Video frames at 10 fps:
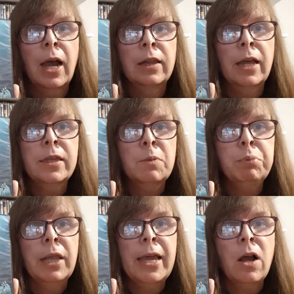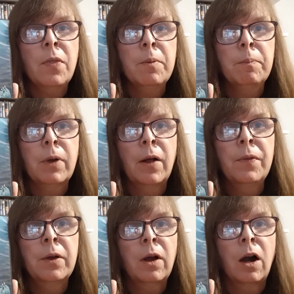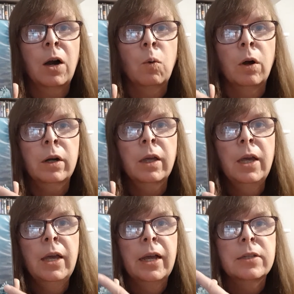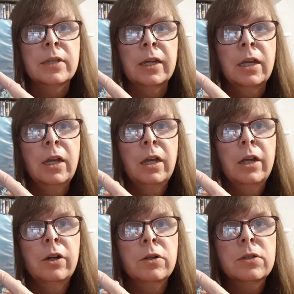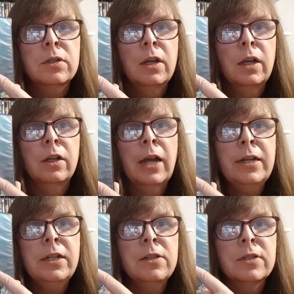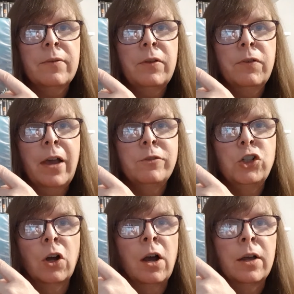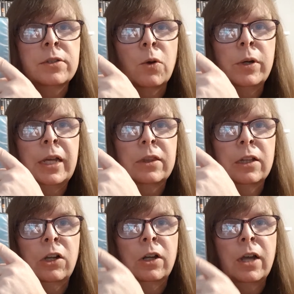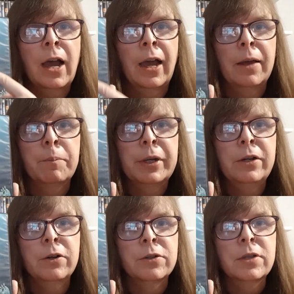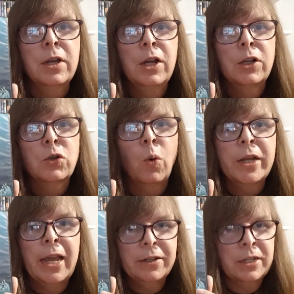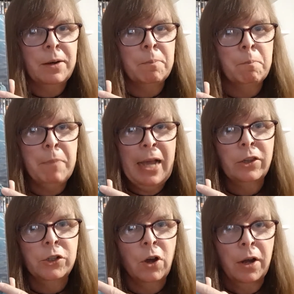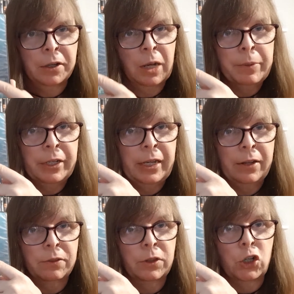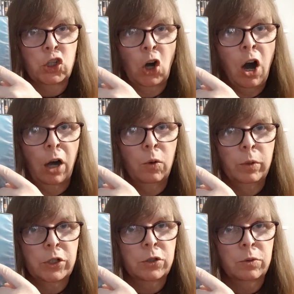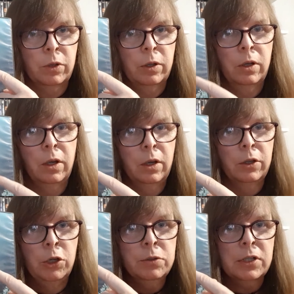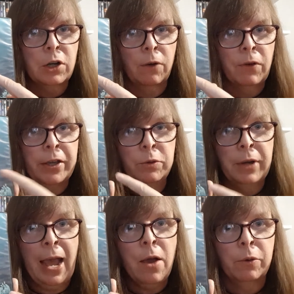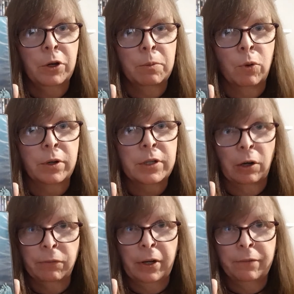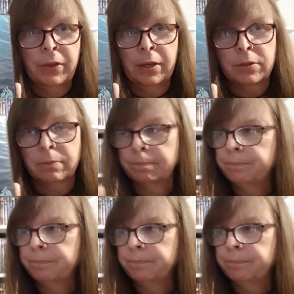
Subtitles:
I like the play on the artwork. It's like, here's 1975 Jaws going to get the little guy, but here's 2018 Megalodon coming to get the shark, which used to terrify you. Now you're more terrified of this.